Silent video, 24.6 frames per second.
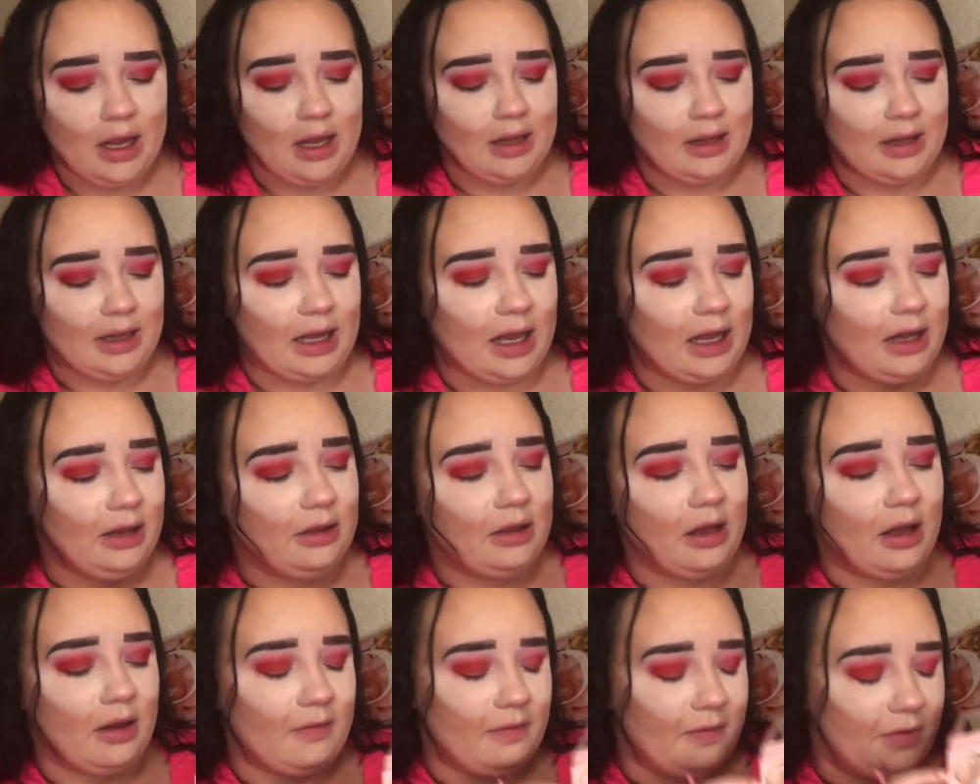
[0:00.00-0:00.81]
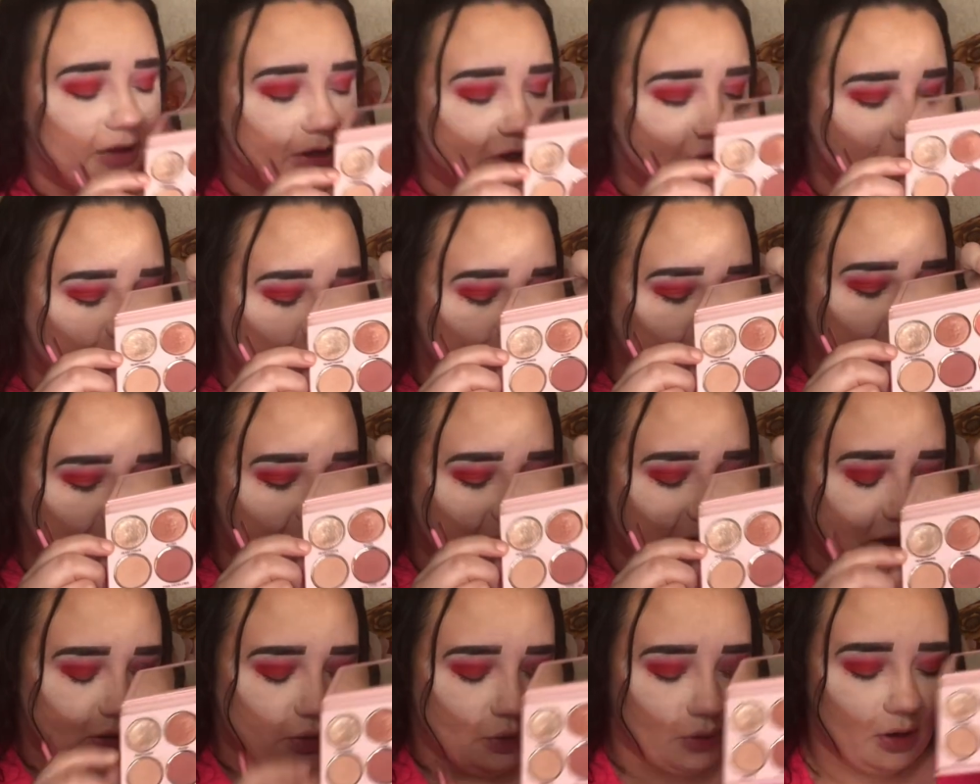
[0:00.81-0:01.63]
Like, I love this
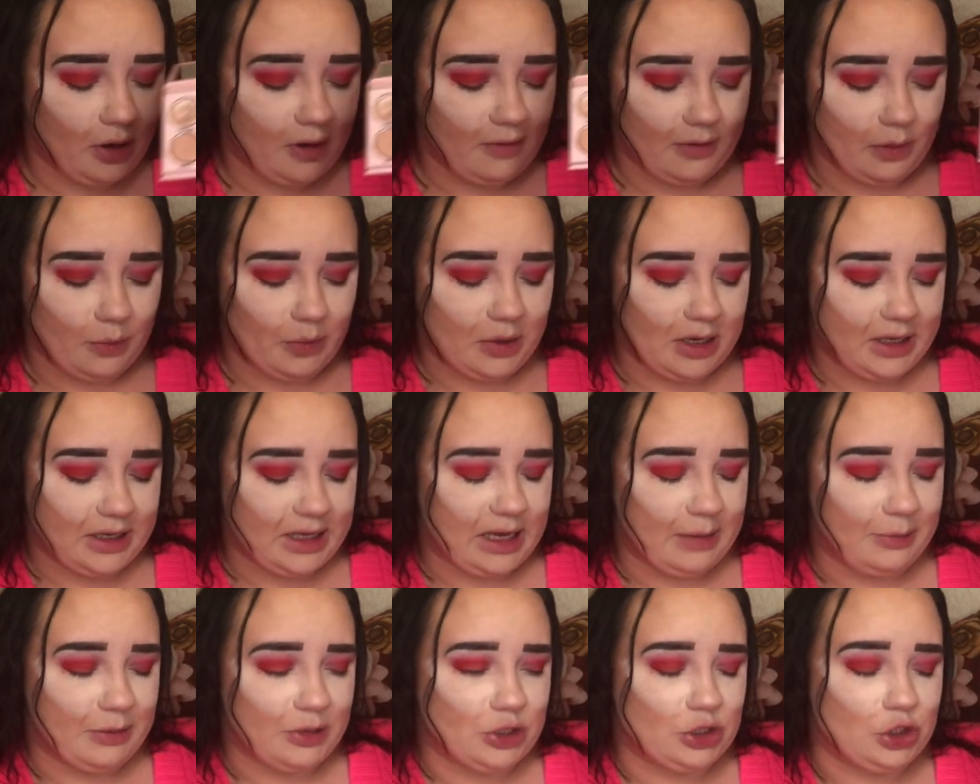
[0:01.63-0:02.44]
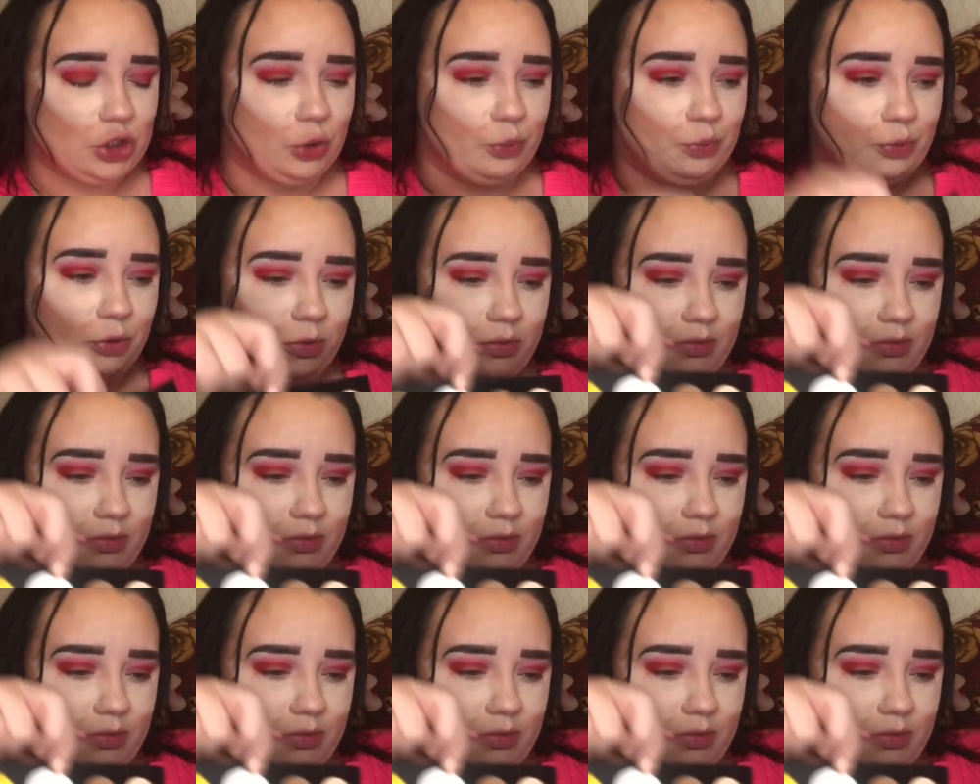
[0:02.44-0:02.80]
shade, or if I want to keep it super